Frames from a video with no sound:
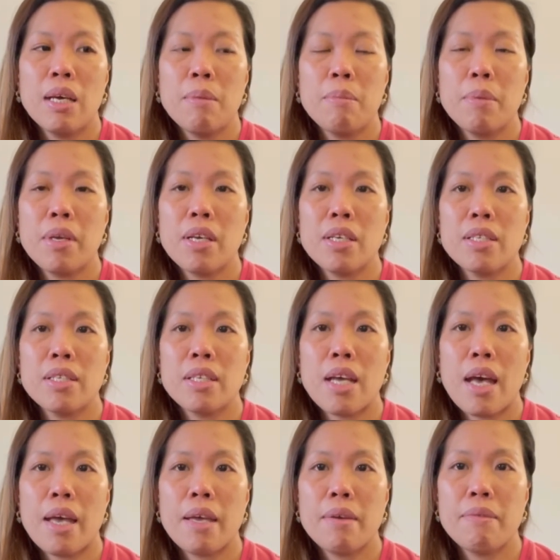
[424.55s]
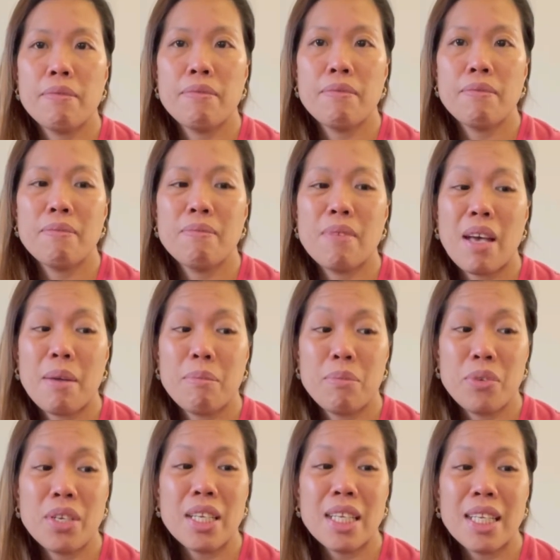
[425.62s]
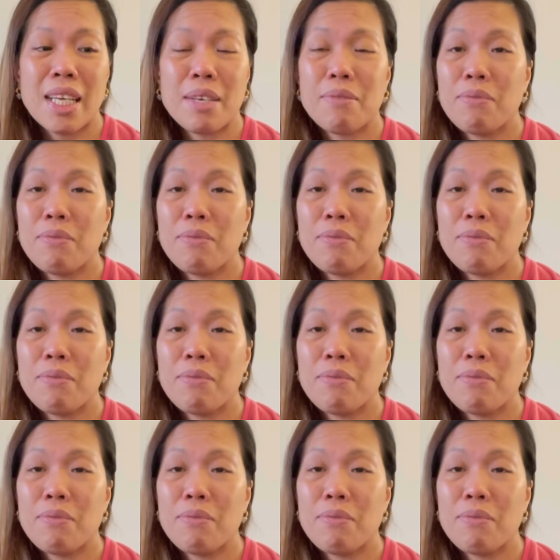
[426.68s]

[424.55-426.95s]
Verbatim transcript: because I've, I'm really like